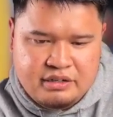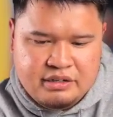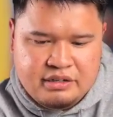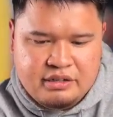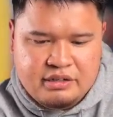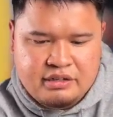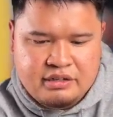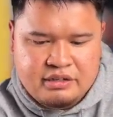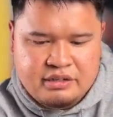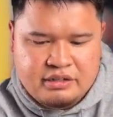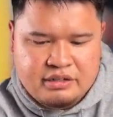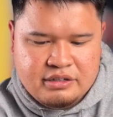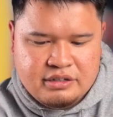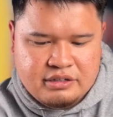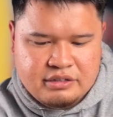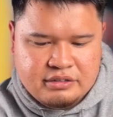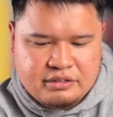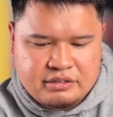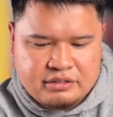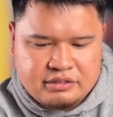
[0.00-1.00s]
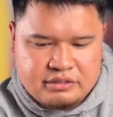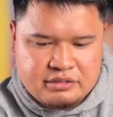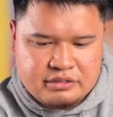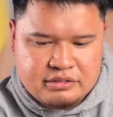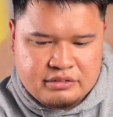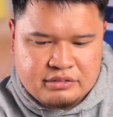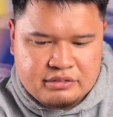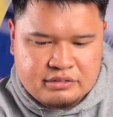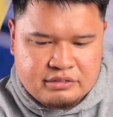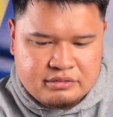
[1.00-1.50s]

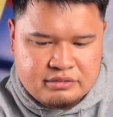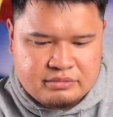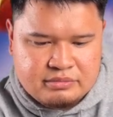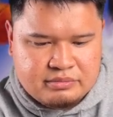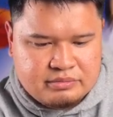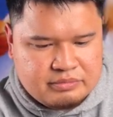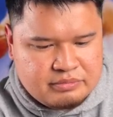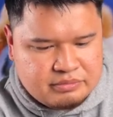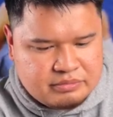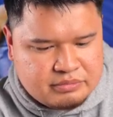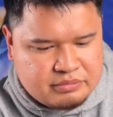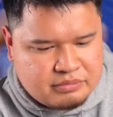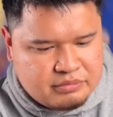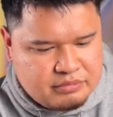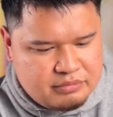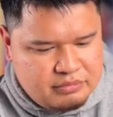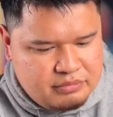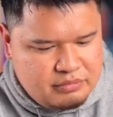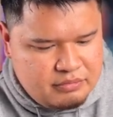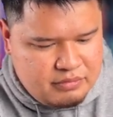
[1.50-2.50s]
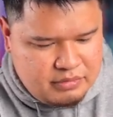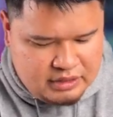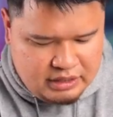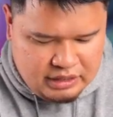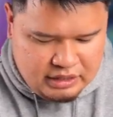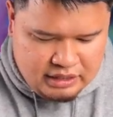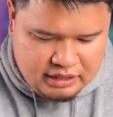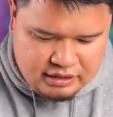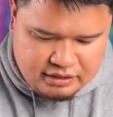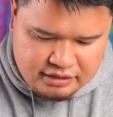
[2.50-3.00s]

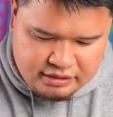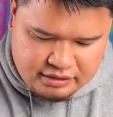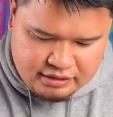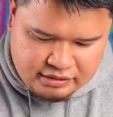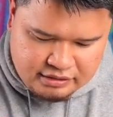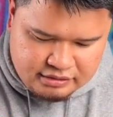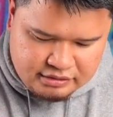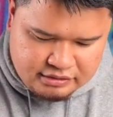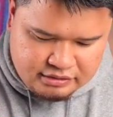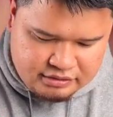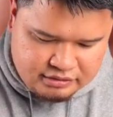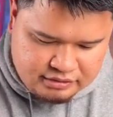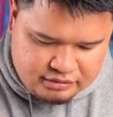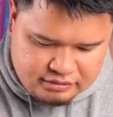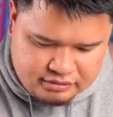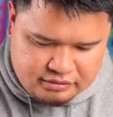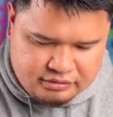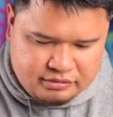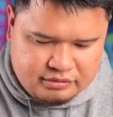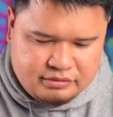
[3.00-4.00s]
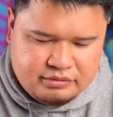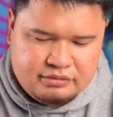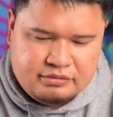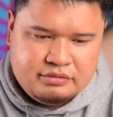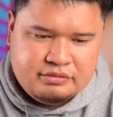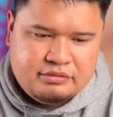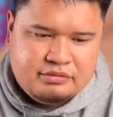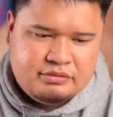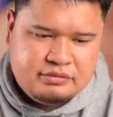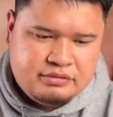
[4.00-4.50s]

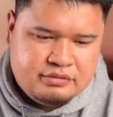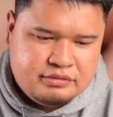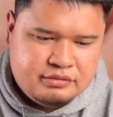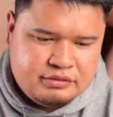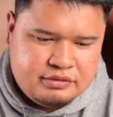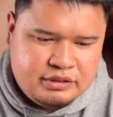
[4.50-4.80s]
No one is speaking in this clip.